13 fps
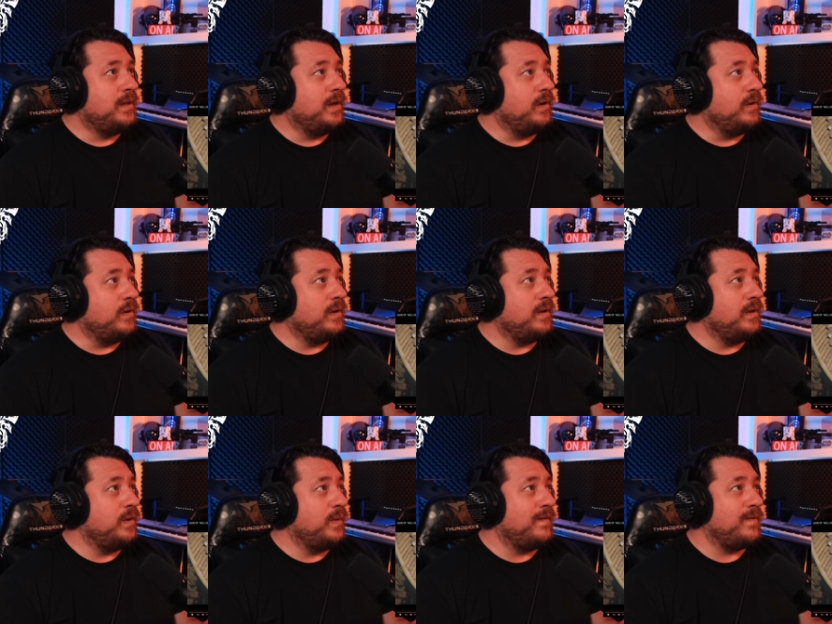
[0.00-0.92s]
you know,
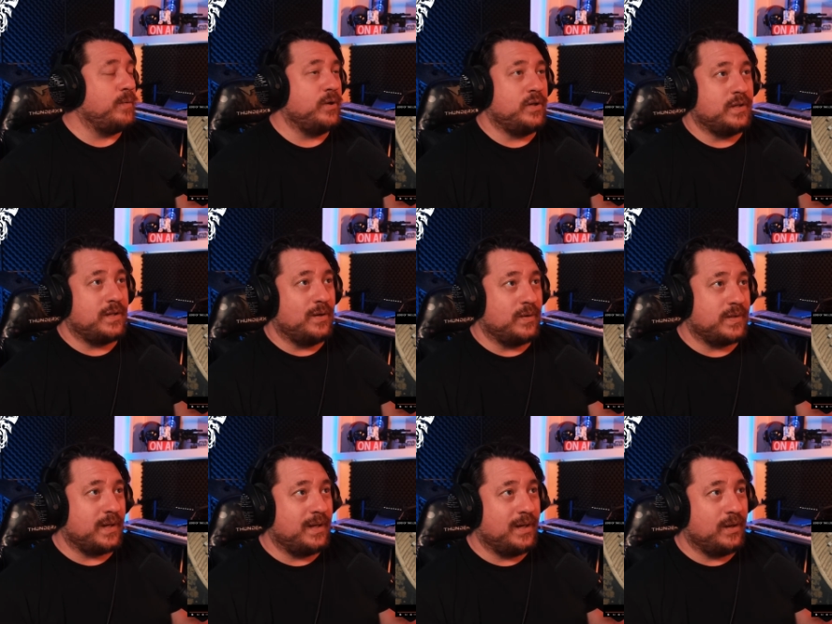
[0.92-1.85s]
whoever produced it
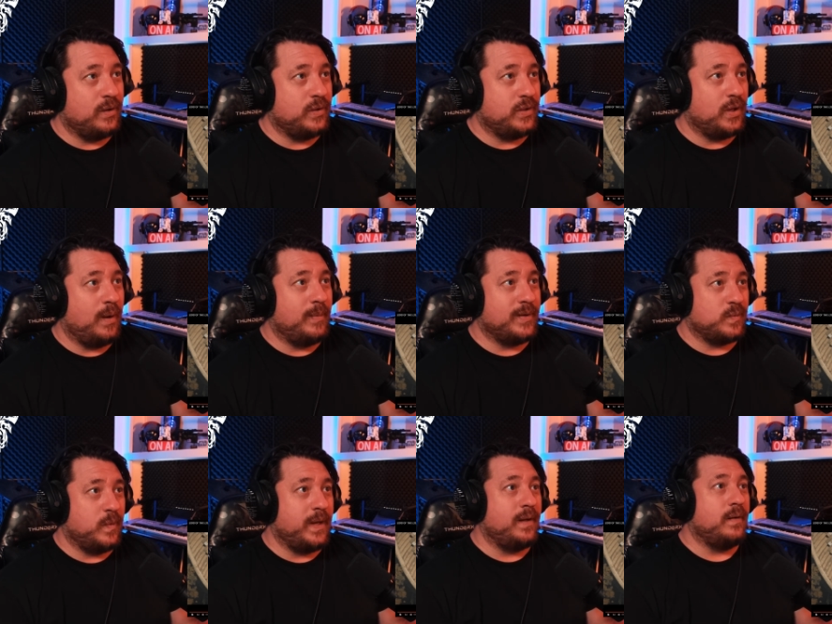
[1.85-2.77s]
also did a good job
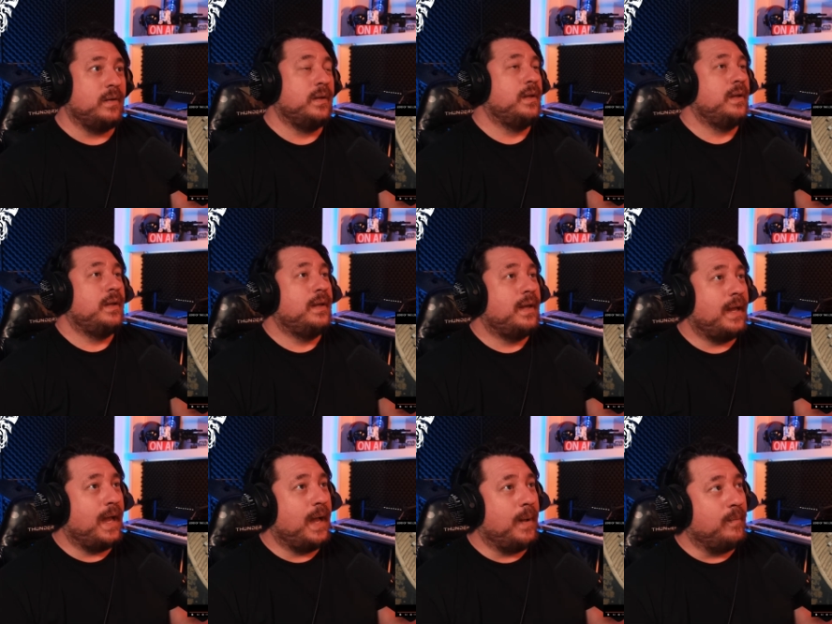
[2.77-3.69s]
as well.
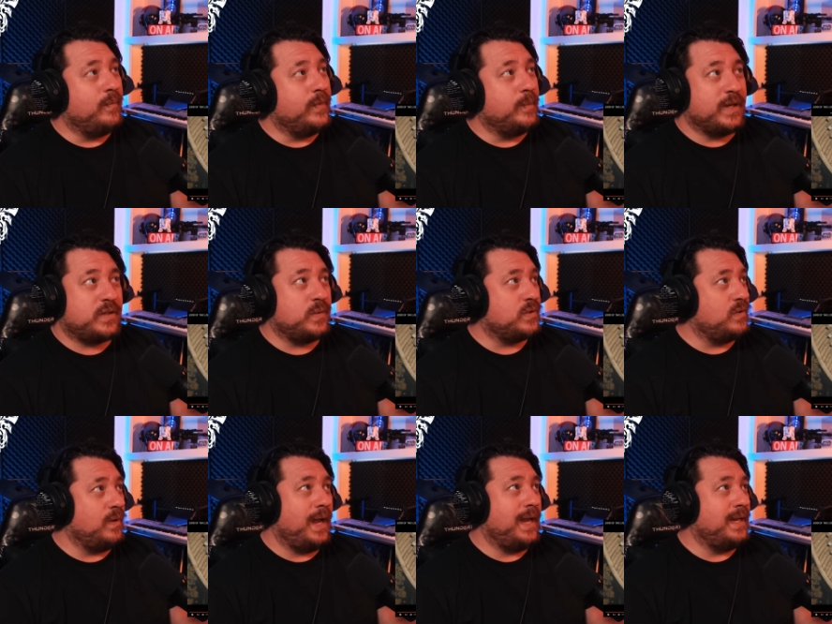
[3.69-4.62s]
Um, the mix was
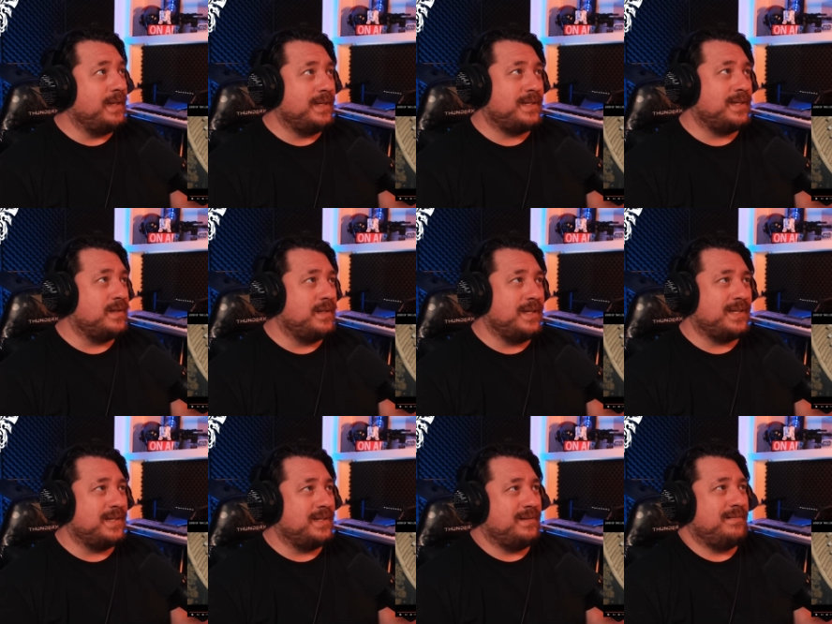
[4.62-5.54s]
great. This is
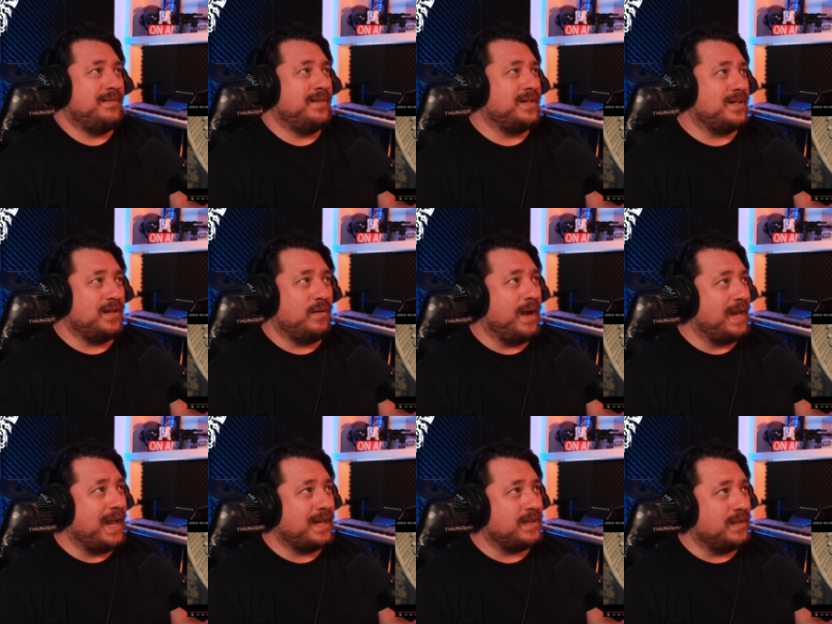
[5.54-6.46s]
this is just a
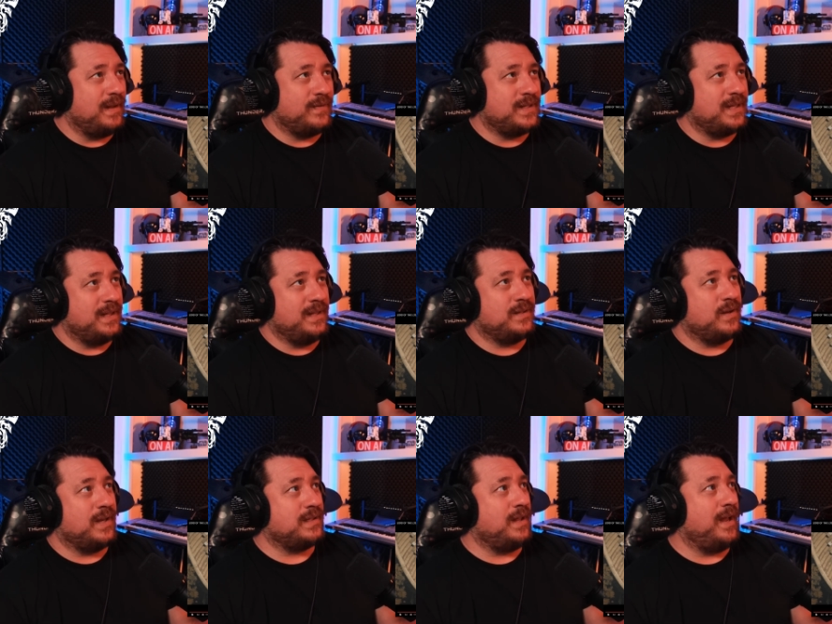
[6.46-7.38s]
great act. I'd love to see these
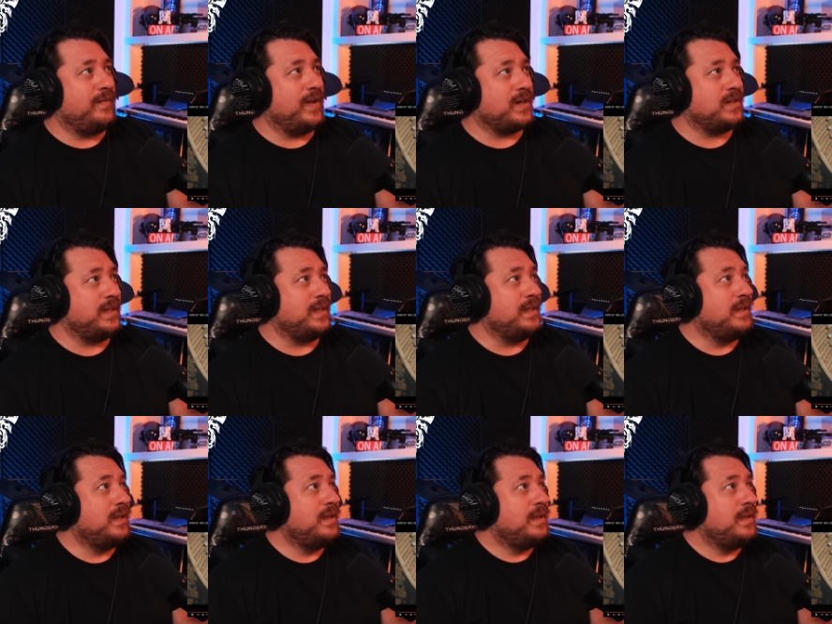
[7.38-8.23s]
guys live actually.